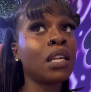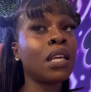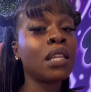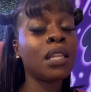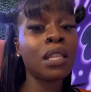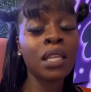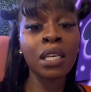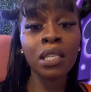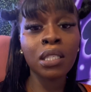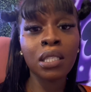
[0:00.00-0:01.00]

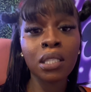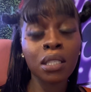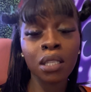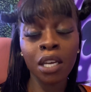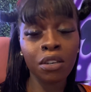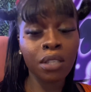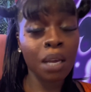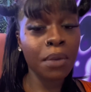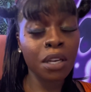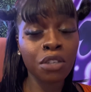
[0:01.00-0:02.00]
this, the
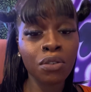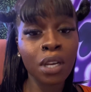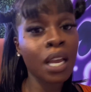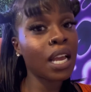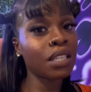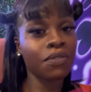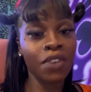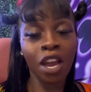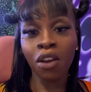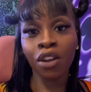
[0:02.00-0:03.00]
entertainment industry is
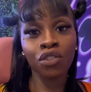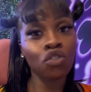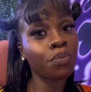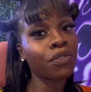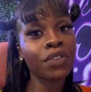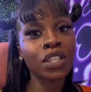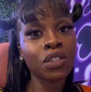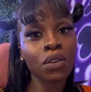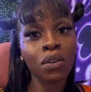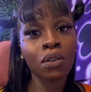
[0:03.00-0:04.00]
very
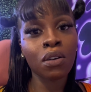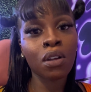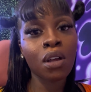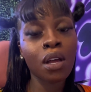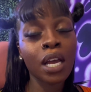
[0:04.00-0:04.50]
superficial.